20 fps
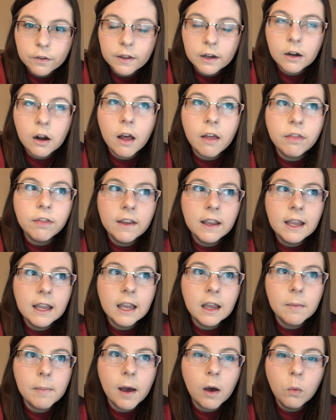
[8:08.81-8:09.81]
They're not
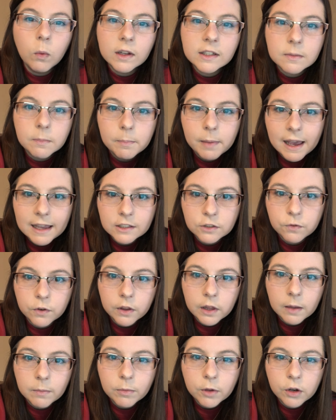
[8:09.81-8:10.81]
thinking about what's best for them.